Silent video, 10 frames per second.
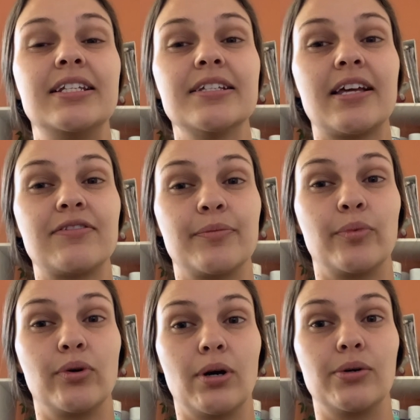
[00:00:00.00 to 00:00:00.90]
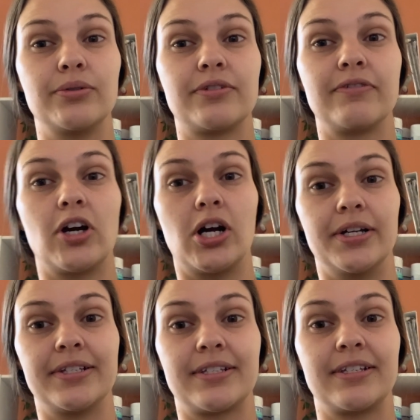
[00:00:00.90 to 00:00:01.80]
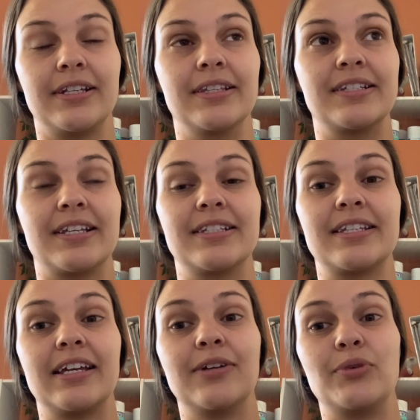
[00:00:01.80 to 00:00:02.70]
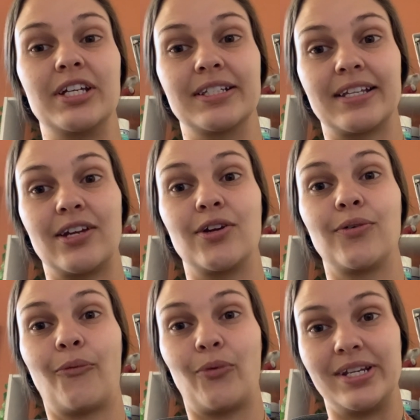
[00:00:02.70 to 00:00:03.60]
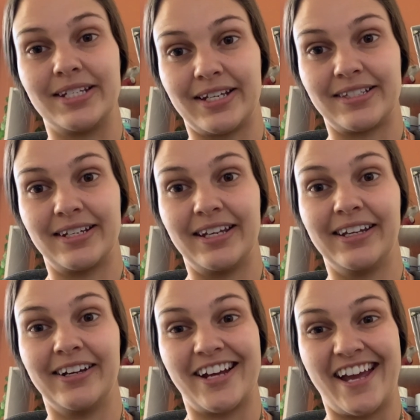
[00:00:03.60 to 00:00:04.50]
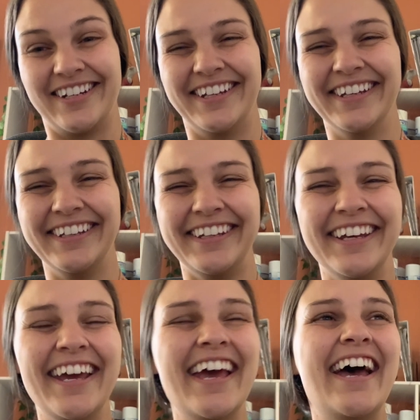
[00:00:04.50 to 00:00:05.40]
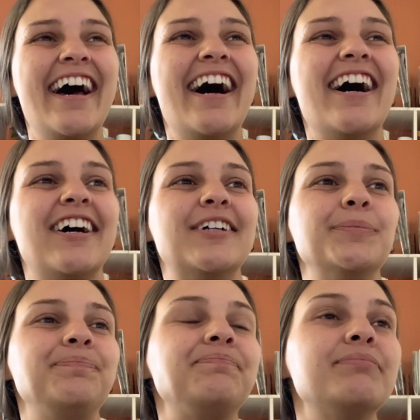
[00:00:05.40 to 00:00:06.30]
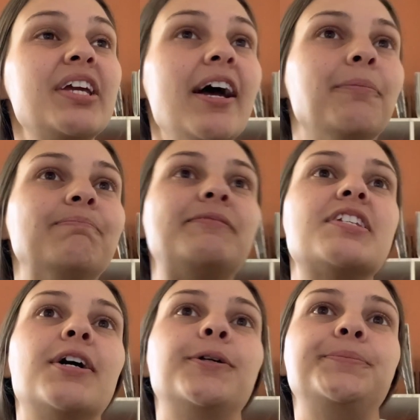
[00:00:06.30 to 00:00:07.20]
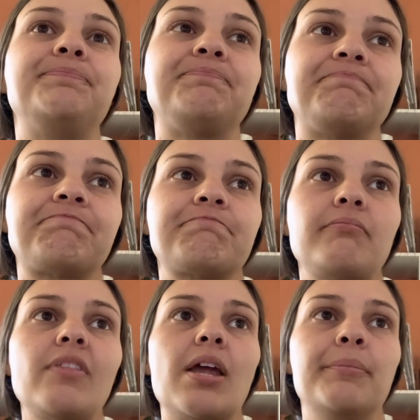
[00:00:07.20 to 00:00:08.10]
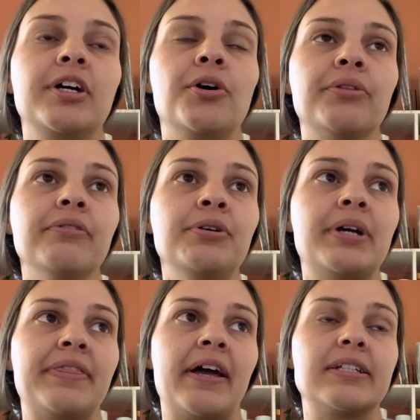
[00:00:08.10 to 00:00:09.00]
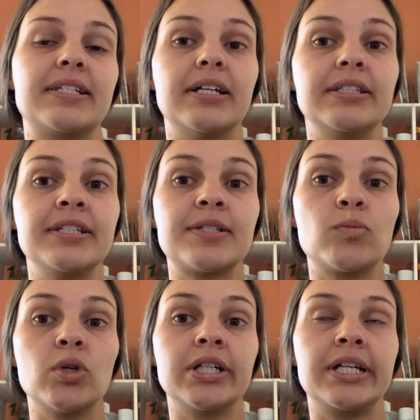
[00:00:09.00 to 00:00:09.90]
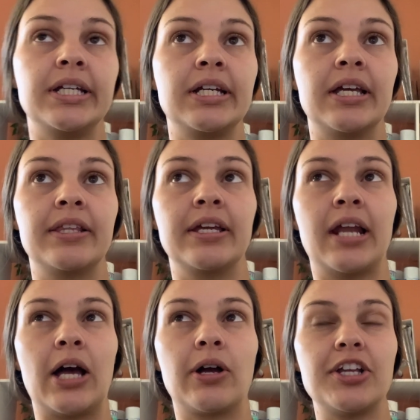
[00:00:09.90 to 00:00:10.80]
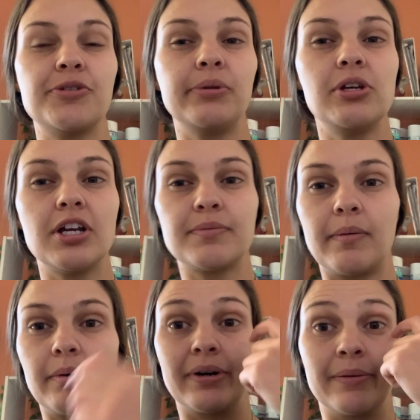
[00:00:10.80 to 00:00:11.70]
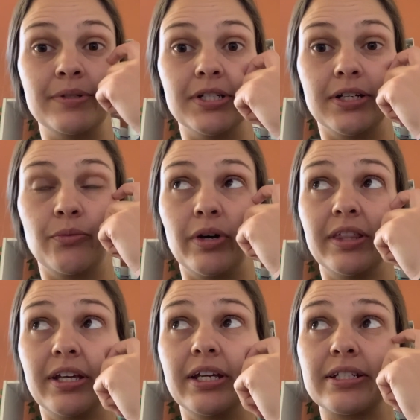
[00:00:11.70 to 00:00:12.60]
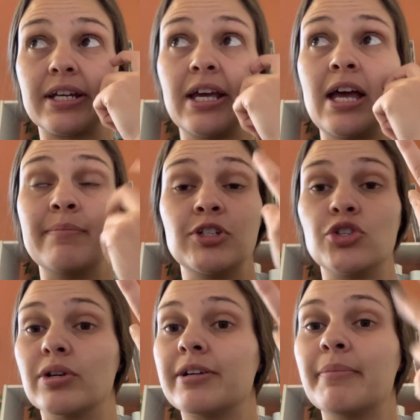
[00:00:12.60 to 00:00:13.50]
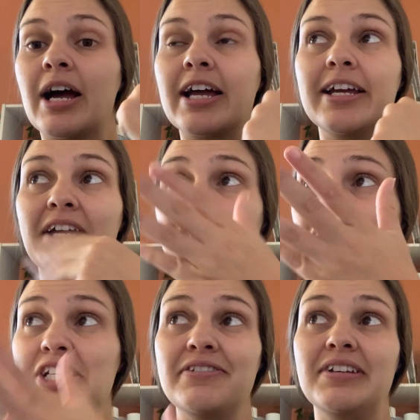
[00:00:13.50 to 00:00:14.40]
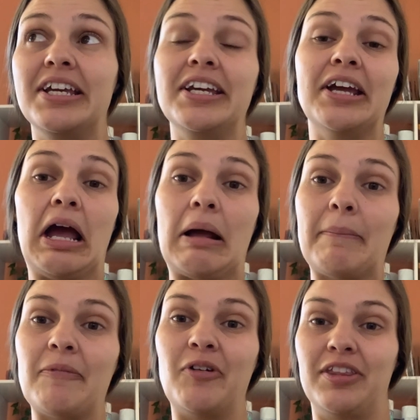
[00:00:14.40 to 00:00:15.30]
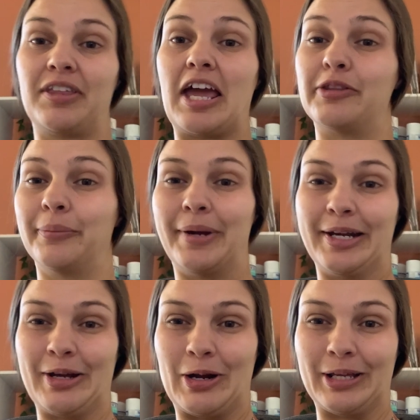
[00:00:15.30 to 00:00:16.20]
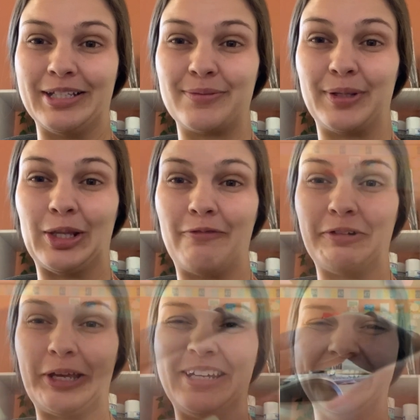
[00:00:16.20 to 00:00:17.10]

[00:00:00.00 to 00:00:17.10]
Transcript: have some pros for us in the sense that we can say we tested it again. But yeah, so I'm gonna go through, get that done this morning, and then I'll catch up with you guys probably when I'm done with it. I'm enjoying my TV with Catherine Manning on it. It's been lovely.